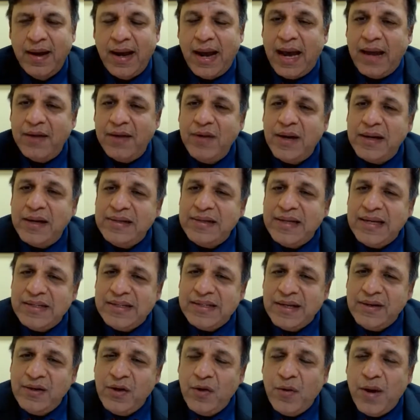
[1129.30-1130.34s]
And we are
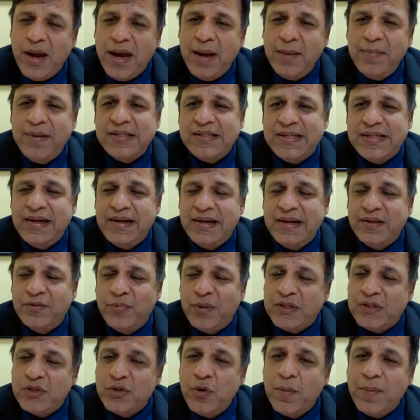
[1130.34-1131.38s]
teaching you ABCDs,
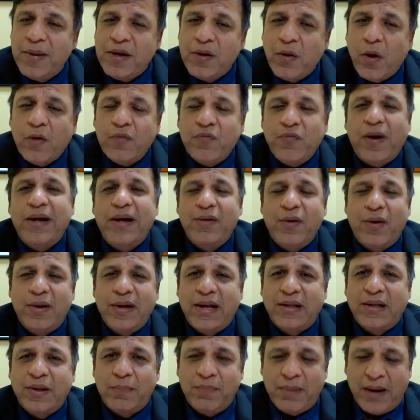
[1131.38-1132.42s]
which you may not find on
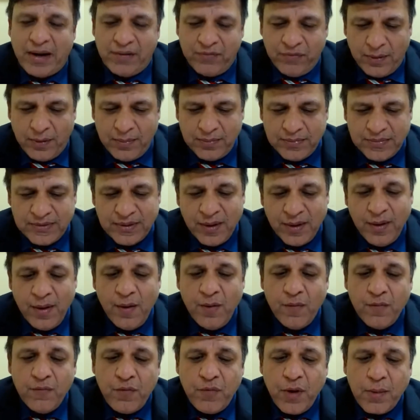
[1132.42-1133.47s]
other platforms.
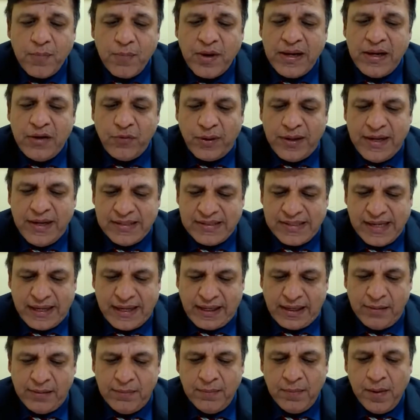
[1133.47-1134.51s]
February
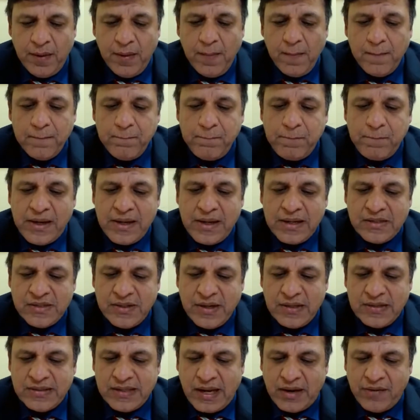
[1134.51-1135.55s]
22nd,
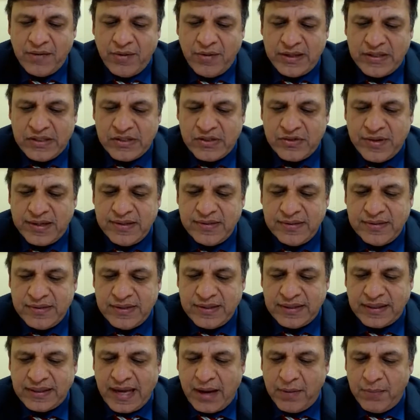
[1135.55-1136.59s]
petitioners and registrants
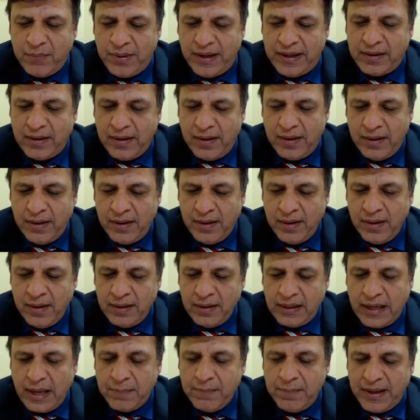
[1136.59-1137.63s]
can
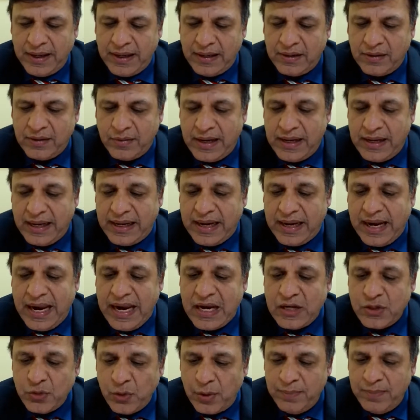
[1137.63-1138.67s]
begin creating
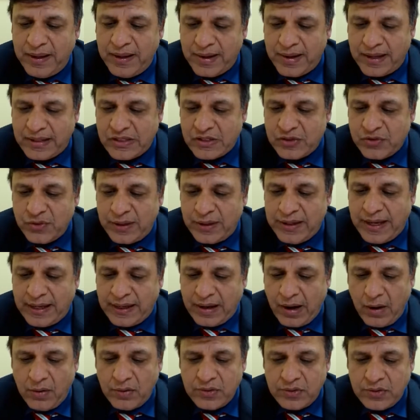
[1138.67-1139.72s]
H1B registrant
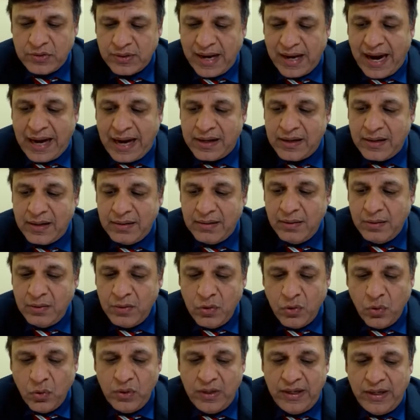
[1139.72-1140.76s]
accounts at
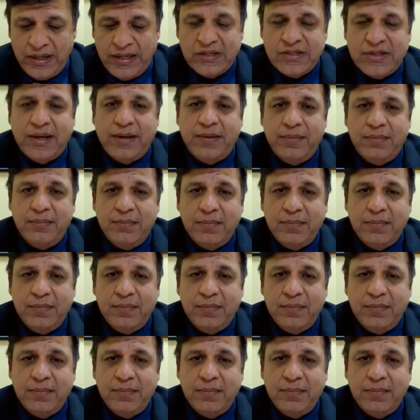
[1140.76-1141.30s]
noon Eastern.